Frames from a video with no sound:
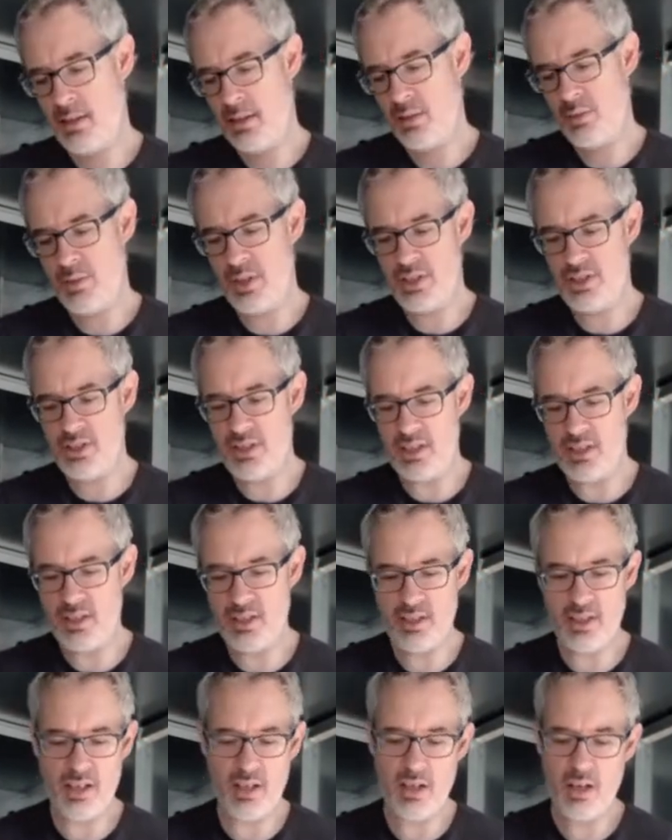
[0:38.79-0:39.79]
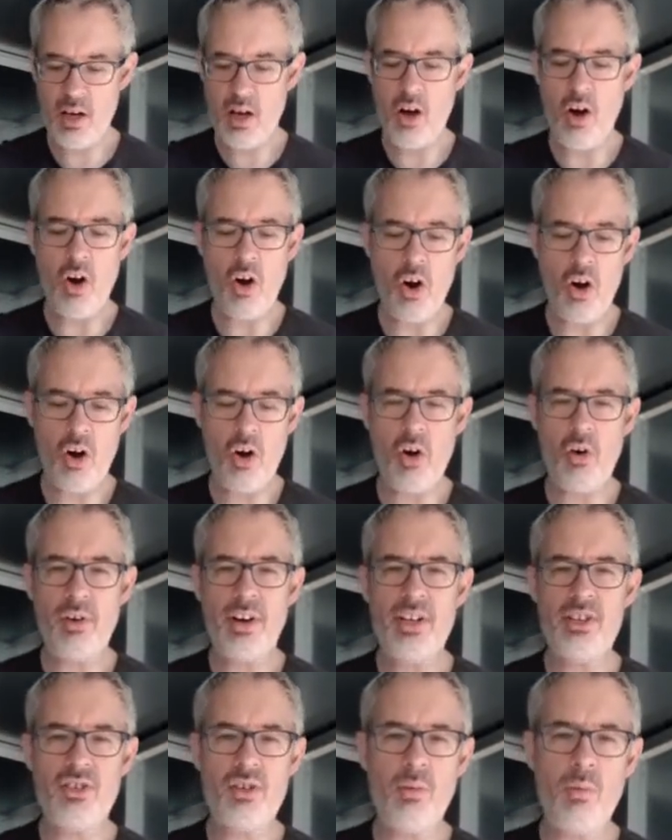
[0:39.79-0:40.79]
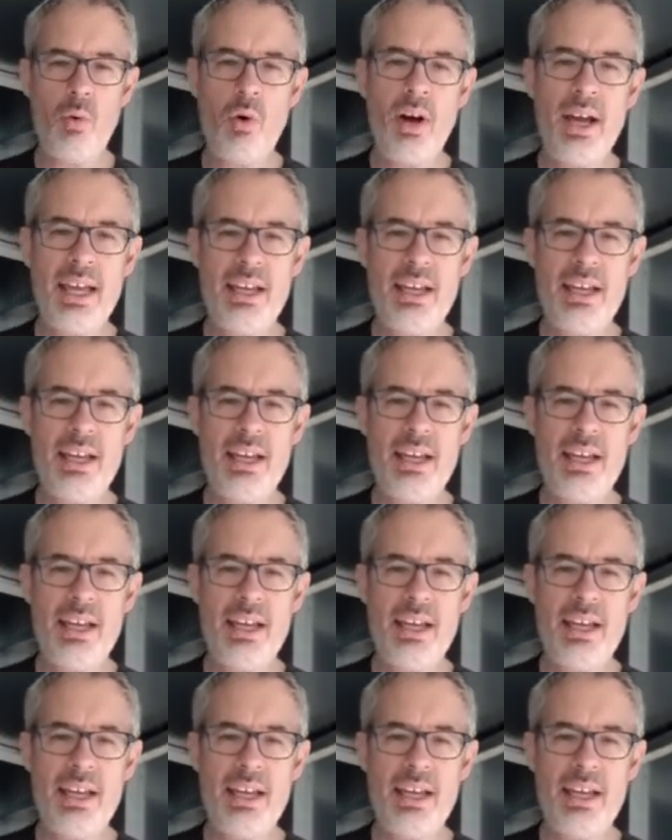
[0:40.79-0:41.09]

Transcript: which is orange and white,